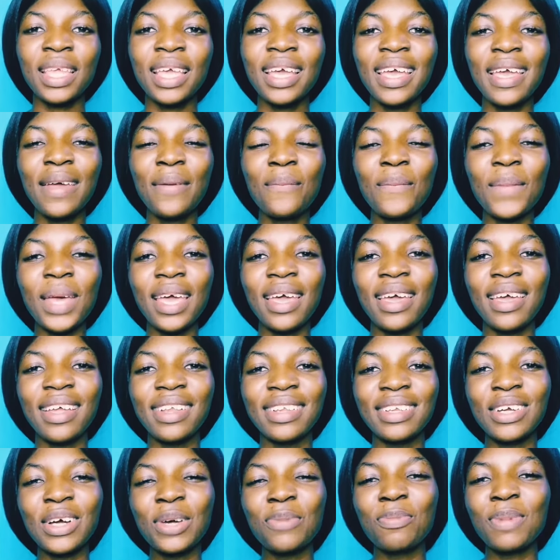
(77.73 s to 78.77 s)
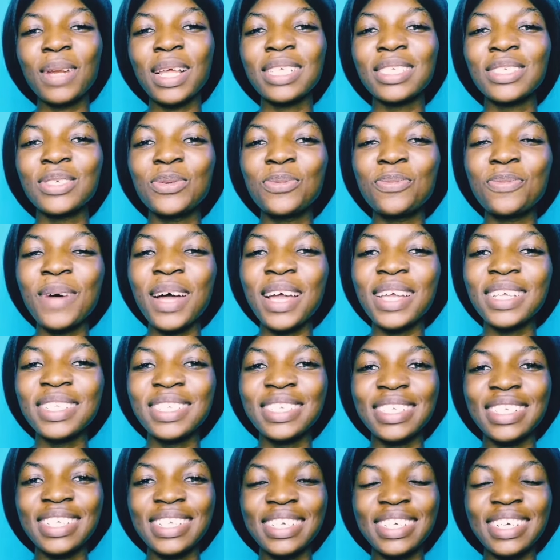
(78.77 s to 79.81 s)
Amen. God bless you
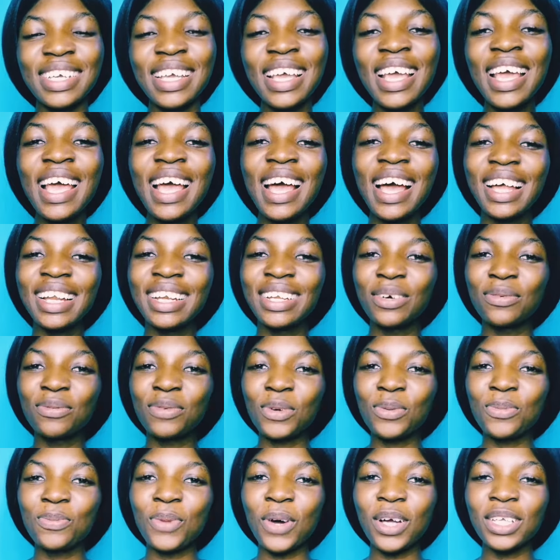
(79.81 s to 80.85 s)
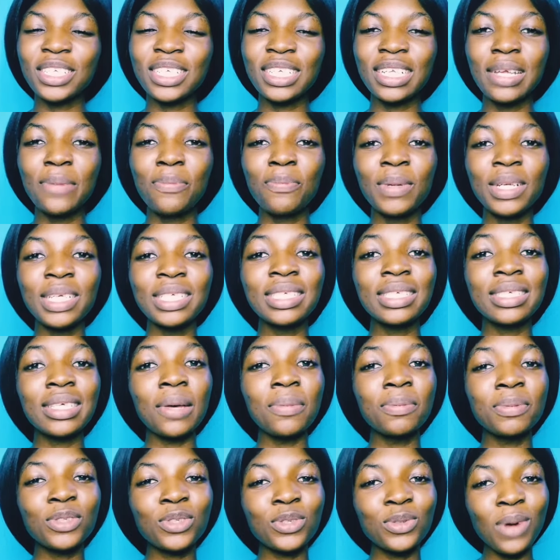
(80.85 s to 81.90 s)
mightily. I love you muchly. Please
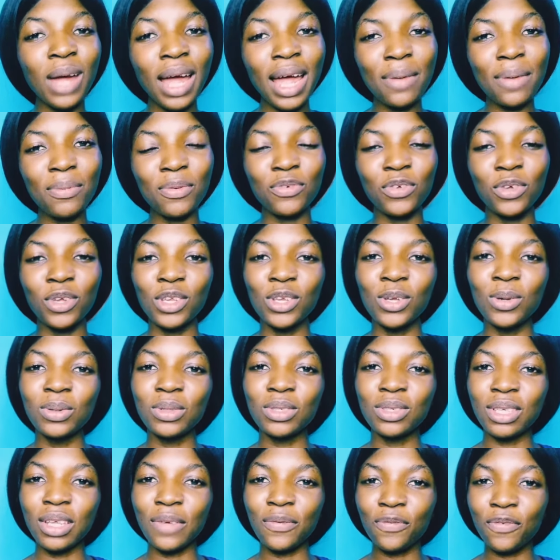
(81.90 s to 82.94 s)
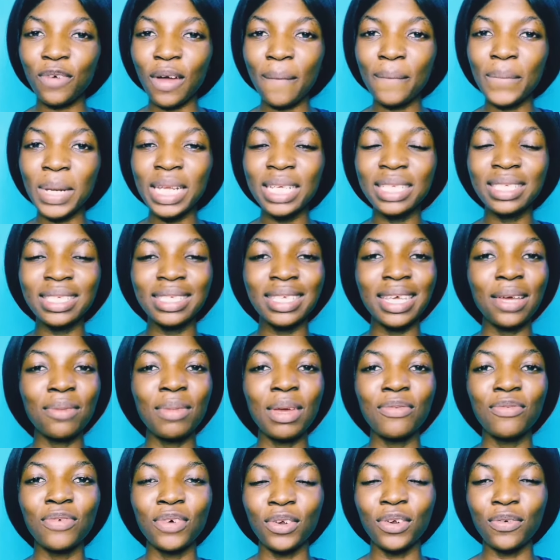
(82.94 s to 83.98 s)
subscribe if you're new to the family, seeing
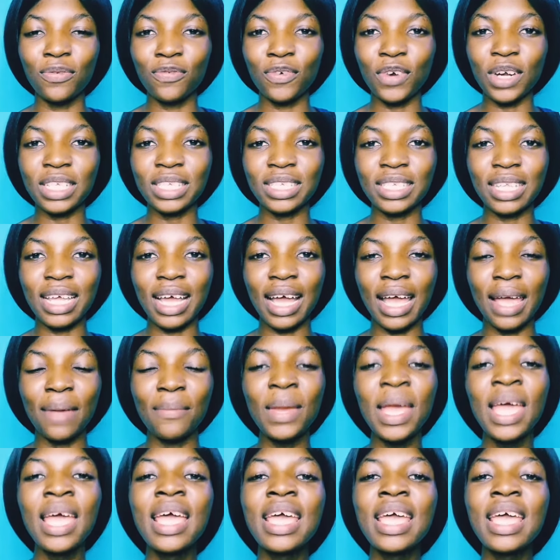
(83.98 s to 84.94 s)
me for the first time.